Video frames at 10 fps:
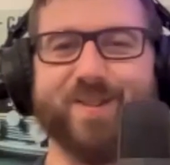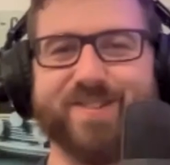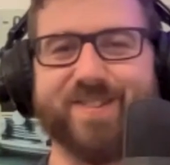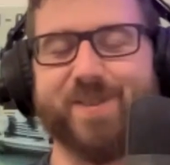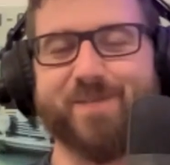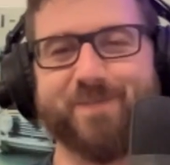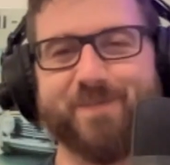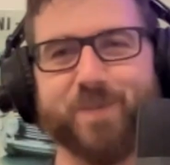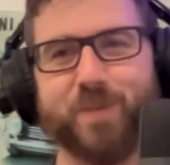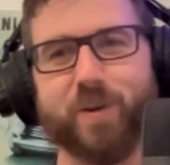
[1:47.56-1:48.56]
Wars room
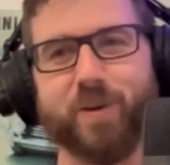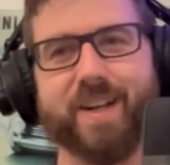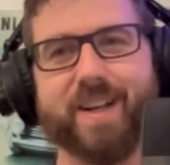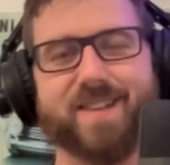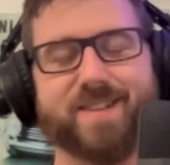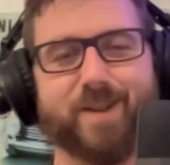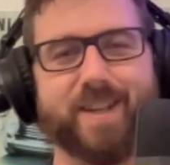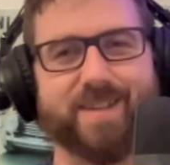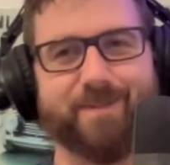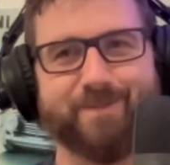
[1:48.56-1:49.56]
we were in last
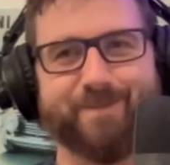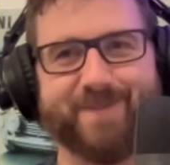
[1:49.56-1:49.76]
week